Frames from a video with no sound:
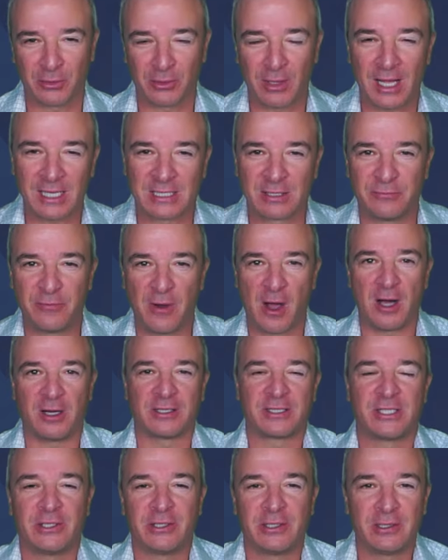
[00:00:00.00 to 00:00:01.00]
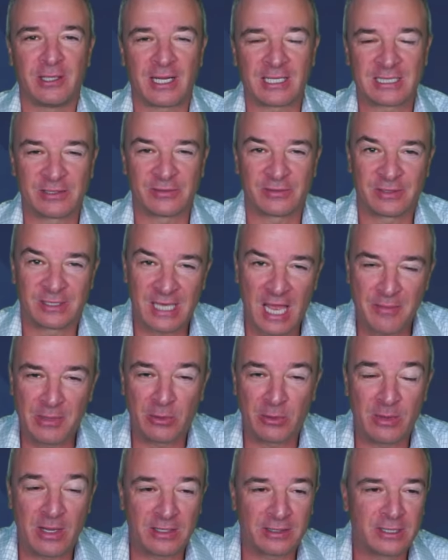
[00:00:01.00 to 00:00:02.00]
Lots of volatility, lots of excitement.
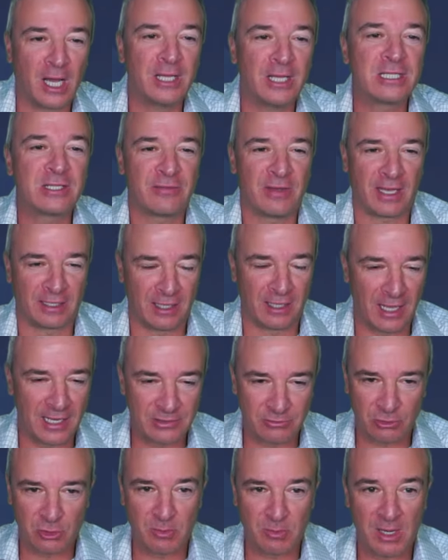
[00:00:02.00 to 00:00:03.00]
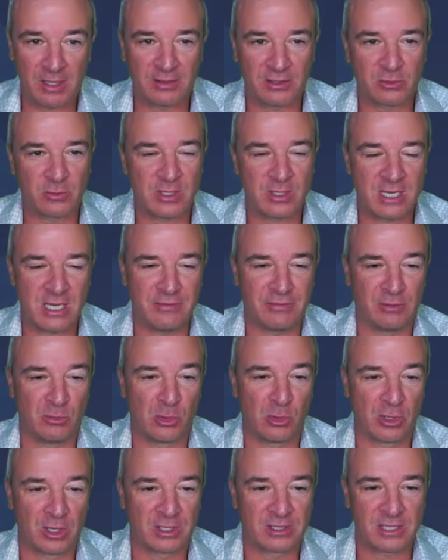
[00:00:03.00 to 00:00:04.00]
We had tons of headlines, which made this week even
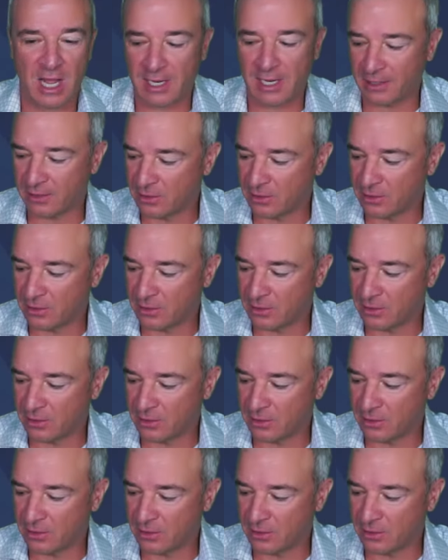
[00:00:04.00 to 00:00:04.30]
more exciting.